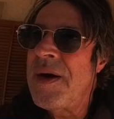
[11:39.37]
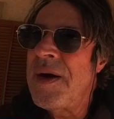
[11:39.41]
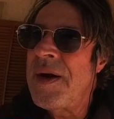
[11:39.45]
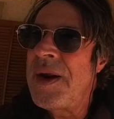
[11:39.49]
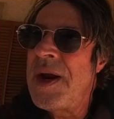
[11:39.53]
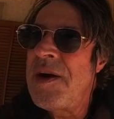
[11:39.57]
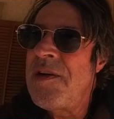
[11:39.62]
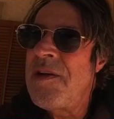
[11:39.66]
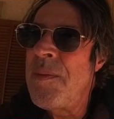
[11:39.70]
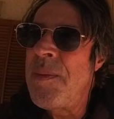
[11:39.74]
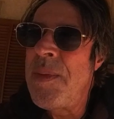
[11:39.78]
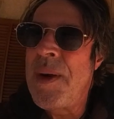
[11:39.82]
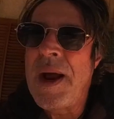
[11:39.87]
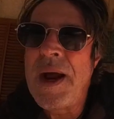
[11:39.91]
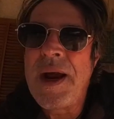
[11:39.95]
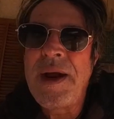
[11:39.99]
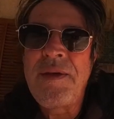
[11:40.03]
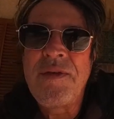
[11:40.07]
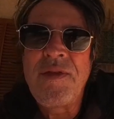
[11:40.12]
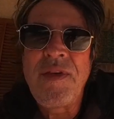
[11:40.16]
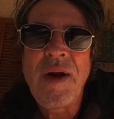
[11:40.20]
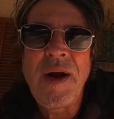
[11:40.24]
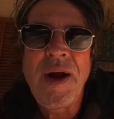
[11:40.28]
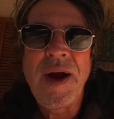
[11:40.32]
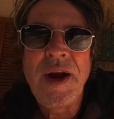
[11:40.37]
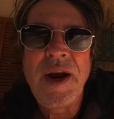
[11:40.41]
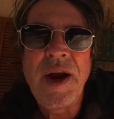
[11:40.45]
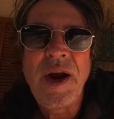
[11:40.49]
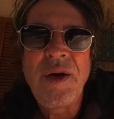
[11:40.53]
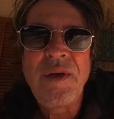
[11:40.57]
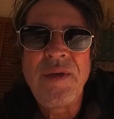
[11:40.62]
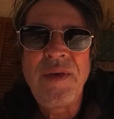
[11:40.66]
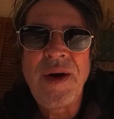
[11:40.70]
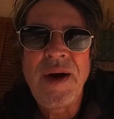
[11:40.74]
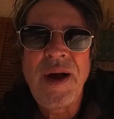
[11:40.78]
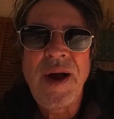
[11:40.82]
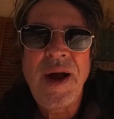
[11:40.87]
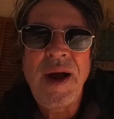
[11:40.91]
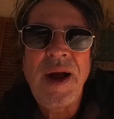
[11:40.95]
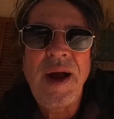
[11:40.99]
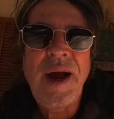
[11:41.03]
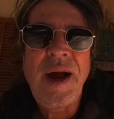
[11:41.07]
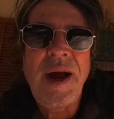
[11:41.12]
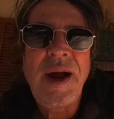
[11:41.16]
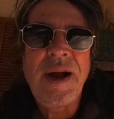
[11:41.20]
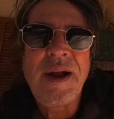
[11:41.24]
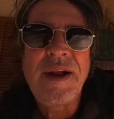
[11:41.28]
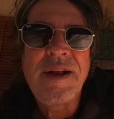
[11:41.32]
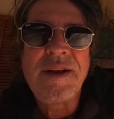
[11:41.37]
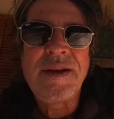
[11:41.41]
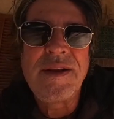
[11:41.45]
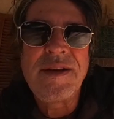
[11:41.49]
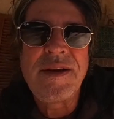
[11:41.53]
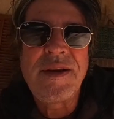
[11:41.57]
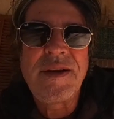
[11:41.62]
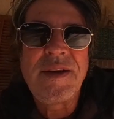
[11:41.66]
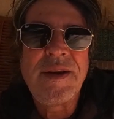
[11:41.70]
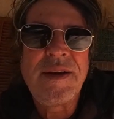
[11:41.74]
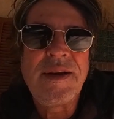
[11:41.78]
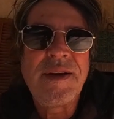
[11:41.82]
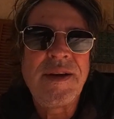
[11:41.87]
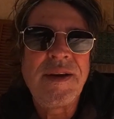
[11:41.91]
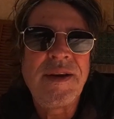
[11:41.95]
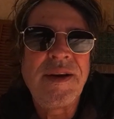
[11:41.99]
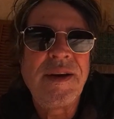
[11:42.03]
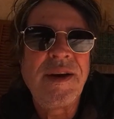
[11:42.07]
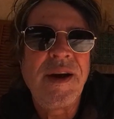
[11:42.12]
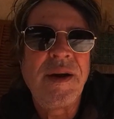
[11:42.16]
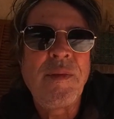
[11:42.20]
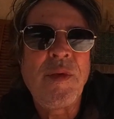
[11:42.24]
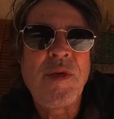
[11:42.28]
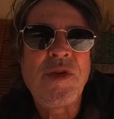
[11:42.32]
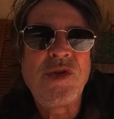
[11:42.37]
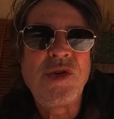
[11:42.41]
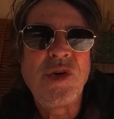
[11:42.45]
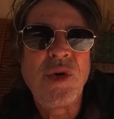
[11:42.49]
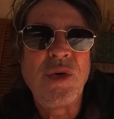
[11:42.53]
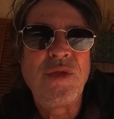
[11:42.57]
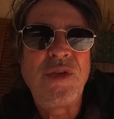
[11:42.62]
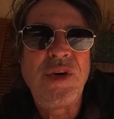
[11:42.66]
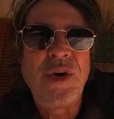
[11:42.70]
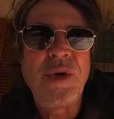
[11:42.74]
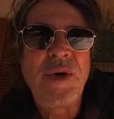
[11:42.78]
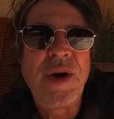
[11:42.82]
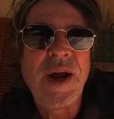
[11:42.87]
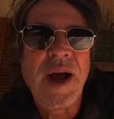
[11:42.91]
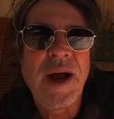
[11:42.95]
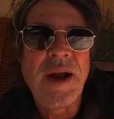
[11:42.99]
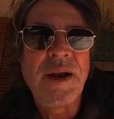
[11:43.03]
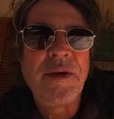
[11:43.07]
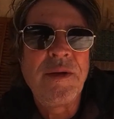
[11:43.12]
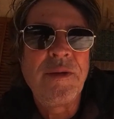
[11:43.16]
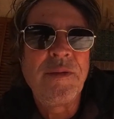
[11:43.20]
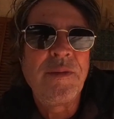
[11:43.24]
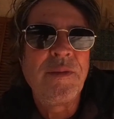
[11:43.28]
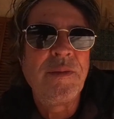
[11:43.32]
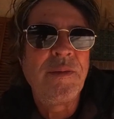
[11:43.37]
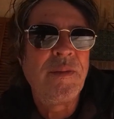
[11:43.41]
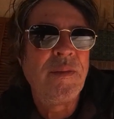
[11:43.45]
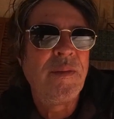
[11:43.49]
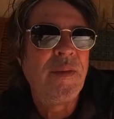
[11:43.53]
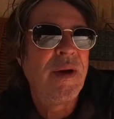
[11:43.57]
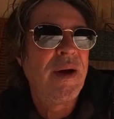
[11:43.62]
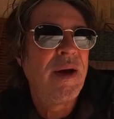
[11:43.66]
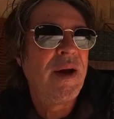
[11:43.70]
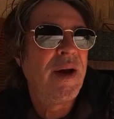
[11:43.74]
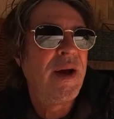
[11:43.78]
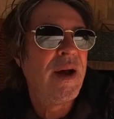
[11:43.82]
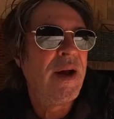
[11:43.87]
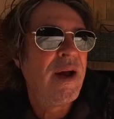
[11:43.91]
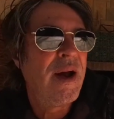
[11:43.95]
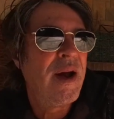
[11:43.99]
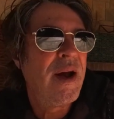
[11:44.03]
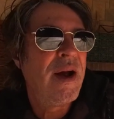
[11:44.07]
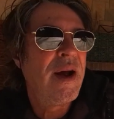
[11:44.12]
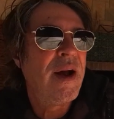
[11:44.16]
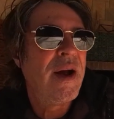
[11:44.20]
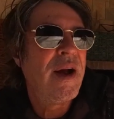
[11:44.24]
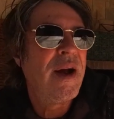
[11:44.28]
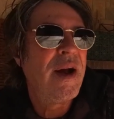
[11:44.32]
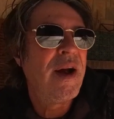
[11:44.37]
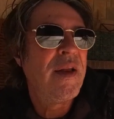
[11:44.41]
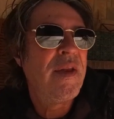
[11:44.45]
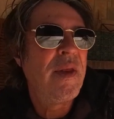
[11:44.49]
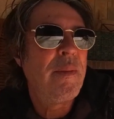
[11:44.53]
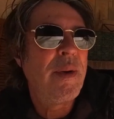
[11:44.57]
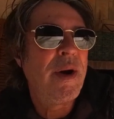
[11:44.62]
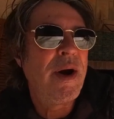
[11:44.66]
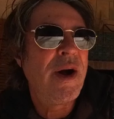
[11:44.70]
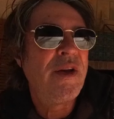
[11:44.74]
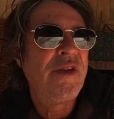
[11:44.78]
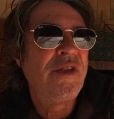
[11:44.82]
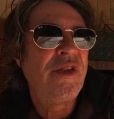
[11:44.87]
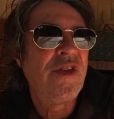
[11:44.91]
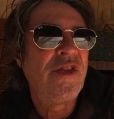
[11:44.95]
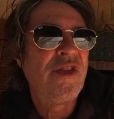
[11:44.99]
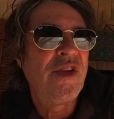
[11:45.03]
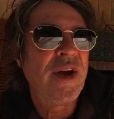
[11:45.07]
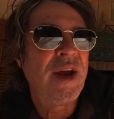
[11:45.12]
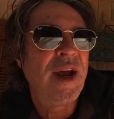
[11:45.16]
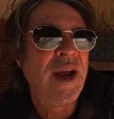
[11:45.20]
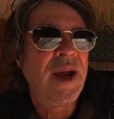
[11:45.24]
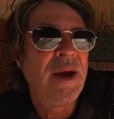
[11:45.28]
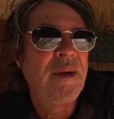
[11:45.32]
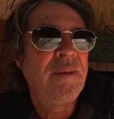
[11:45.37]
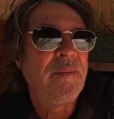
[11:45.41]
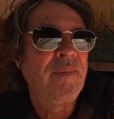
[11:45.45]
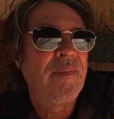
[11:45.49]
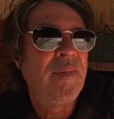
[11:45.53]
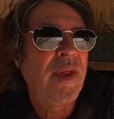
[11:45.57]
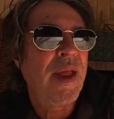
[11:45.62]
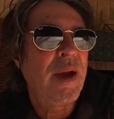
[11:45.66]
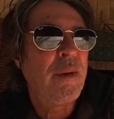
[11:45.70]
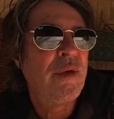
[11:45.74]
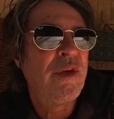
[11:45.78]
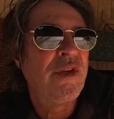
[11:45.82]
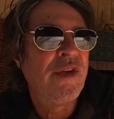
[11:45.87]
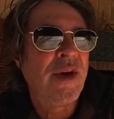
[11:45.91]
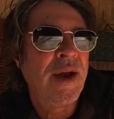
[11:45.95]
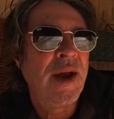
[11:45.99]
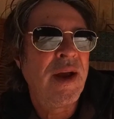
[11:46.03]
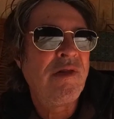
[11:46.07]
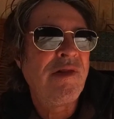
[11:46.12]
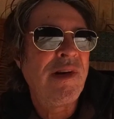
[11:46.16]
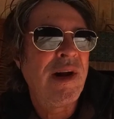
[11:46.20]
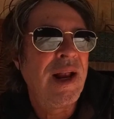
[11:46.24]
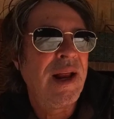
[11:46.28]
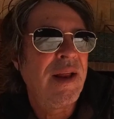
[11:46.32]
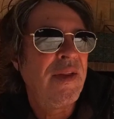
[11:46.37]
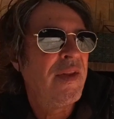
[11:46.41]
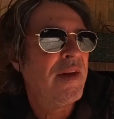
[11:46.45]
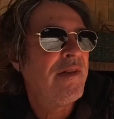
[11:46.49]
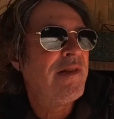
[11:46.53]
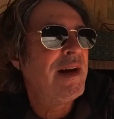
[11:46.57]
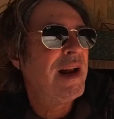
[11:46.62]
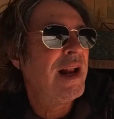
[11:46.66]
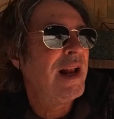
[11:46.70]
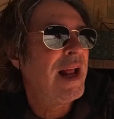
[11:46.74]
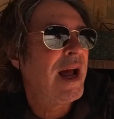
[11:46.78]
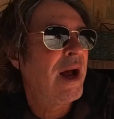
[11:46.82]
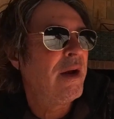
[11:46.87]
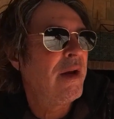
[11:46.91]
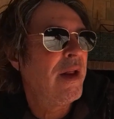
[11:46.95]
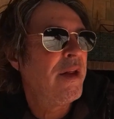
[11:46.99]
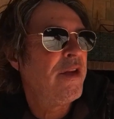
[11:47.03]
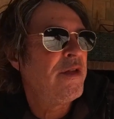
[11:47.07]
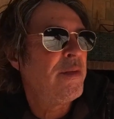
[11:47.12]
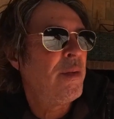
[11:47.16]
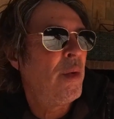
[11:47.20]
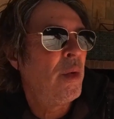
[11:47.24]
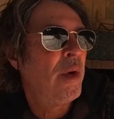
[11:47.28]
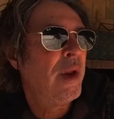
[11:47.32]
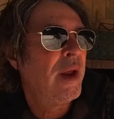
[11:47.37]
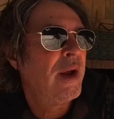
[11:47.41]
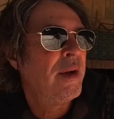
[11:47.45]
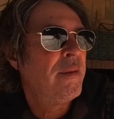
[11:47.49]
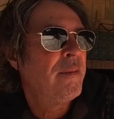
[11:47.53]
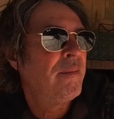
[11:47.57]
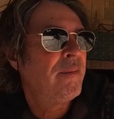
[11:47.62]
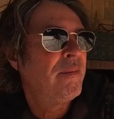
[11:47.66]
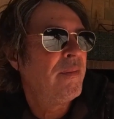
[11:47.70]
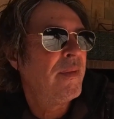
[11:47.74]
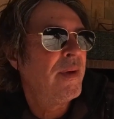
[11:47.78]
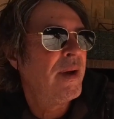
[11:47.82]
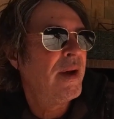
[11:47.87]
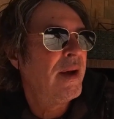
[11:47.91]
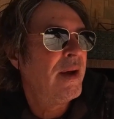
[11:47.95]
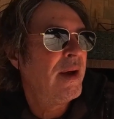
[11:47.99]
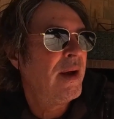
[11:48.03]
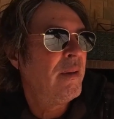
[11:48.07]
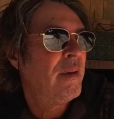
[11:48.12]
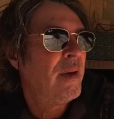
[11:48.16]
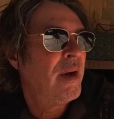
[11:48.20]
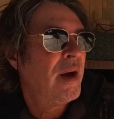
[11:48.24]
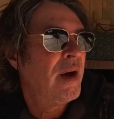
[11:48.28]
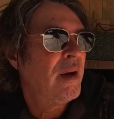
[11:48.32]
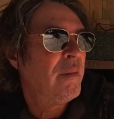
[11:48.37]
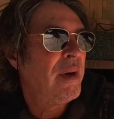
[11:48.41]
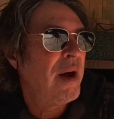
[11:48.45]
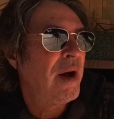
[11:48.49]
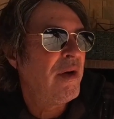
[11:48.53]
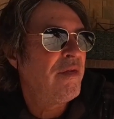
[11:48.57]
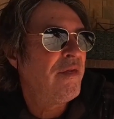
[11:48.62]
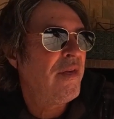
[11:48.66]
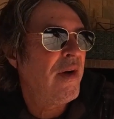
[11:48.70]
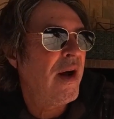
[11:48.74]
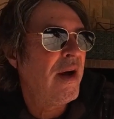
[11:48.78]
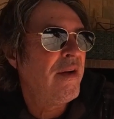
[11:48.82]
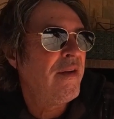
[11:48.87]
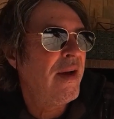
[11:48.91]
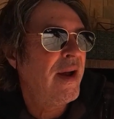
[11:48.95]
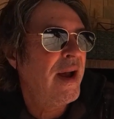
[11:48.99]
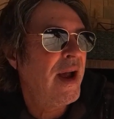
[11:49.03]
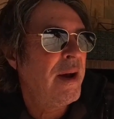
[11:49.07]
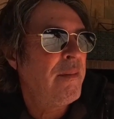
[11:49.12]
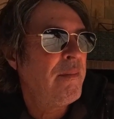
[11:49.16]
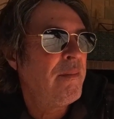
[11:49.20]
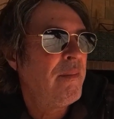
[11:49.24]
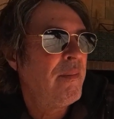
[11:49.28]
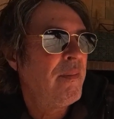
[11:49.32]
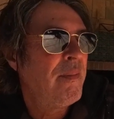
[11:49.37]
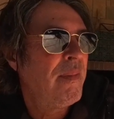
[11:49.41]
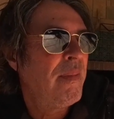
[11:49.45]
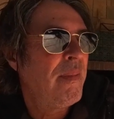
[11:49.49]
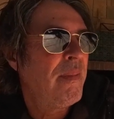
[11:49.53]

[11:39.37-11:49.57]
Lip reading: you can hear a plane flying over, and I'm not sure if you can. And the birds are singing. They were singing really loudly this morning, about 5 a.m.